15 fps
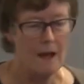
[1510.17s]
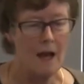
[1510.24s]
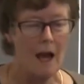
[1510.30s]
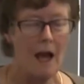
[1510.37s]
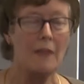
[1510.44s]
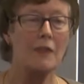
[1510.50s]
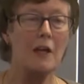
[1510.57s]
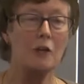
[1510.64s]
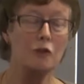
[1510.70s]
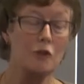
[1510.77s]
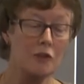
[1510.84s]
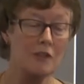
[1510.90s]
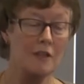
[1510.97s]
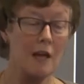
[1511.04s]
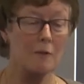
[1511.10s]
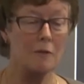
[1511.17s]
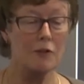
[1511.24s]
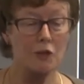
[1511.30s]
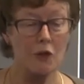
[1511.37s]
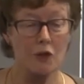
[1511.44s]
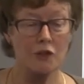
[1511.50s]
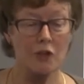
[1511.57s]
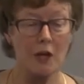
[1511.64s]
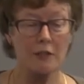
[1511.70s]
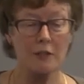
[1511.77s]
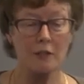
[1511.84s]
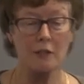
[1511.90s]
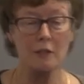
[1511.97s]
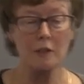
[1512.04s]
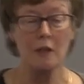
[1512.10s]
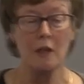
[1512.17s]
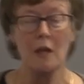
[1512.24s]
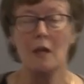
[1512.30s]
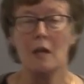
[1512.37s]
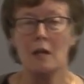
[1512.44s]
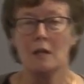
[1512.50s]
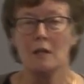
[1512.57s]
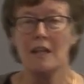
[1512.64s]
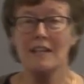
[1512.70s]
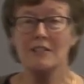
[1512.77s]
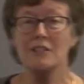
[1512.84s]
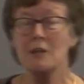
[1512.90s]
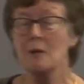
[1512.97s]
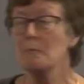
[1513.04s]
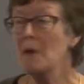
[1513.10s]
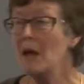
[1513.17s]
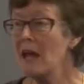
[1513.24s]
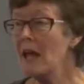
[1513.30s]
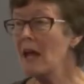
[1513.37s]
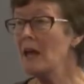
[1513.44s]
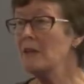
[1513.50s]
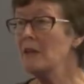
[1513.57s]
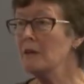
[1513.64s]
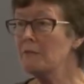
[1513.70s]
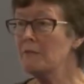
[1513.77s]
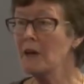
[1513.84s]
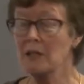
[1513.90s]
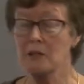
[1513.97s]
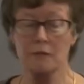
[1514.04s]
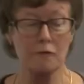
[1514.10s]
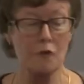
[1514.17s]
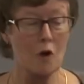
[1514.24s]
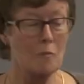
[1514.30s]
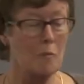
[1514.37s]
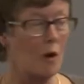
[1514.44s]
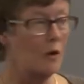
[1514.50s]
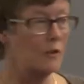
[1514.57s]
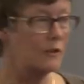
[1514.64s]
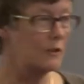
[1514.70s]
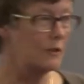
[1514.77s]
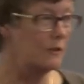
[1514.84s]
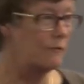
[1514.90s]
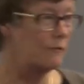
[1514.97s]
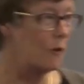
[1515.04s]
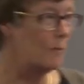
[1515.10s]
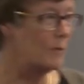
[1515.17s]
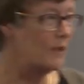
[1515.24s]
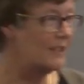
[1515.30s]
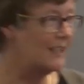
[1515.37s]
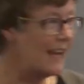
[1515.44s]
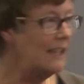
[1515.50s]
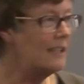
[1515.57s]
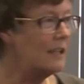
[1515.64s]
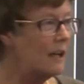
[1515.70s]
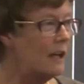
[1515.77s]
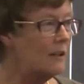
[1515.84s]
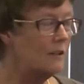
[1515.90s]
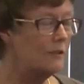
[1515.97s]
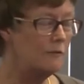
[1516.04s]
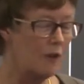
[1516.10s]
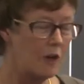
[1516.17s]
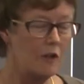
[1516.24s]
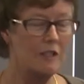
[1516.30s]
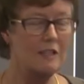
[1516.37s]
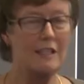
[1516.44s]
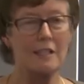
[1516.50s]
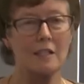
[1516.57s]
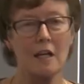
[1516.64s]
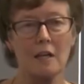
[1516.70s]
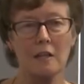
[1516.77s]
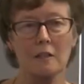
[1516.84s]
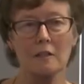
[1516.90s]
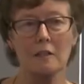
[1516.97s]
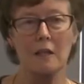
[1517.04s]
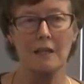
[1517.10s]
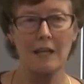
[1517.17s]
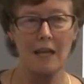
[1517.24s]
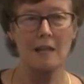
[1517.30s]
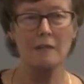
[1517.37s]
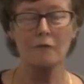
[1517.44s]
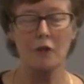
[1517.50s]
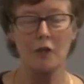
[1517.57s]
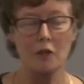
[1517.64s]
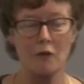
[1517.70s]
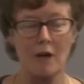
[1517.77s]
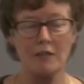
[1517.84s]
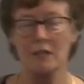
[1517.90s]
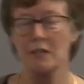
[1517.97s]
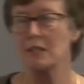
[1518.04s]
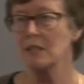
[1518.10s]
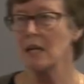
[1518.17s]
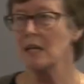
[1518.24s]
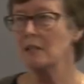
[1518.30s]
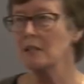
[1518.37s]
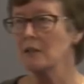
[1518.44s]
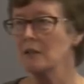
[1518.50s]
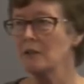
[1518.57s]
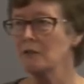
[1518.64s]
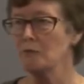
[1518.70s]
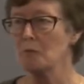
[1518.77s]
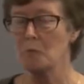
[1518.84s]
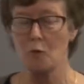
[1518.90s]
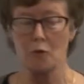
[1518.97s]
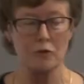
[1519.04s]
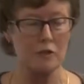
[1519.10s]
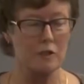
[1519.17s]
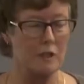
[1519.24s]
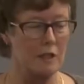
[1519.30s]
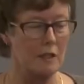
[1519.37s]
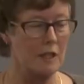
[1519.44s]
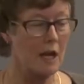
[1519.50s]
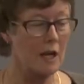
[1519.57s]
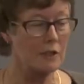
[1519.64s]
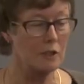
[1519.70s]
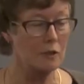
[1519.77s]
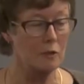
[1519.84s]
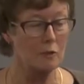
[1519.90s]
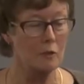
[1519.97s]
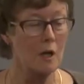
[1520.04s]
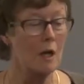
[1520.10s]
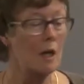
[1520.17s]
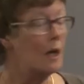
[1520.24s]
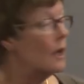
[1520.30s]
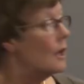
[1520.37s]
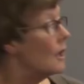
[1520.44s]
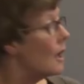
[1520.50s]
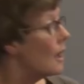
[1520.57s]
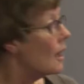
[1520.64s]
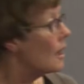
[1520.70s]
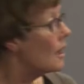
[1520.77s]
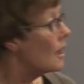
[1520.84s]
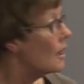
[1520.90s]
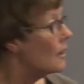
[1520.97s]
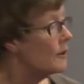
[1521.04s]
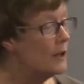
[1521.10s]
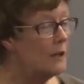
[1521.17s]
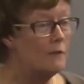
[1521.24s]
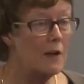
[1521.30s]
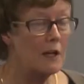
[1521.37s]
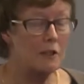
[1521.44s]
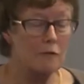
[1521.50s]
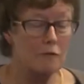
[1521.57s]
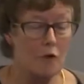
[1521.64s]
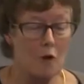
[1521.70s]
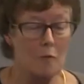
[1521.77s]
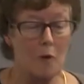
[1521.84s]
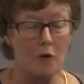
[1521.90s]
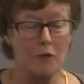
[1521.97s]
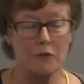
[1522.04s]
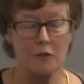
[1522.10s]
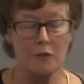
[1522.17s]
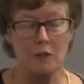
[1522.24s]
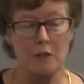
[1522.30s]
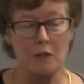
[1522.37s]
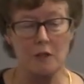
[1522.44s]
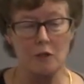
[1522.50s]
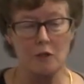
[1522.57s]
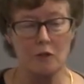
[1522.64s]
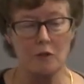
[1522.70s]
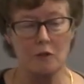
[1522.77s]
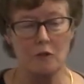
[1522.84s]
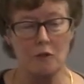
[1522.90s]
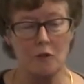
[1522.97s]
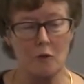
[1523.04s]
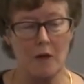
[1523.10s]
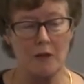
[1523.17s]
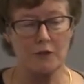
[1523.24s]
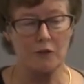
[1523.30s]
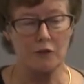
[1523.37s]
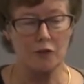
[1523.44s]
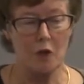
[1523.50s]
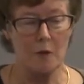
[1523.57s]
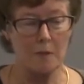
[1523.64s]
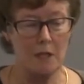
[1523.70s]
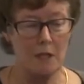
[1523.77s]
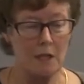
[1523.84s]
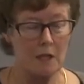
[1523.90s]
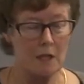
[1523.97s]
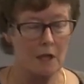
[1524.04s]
And then using that research article, Let's compare the effect of robots from the data, this very detailed, again, very granular data that's reported in the article, uh, the effect of robots in the U US and Germany,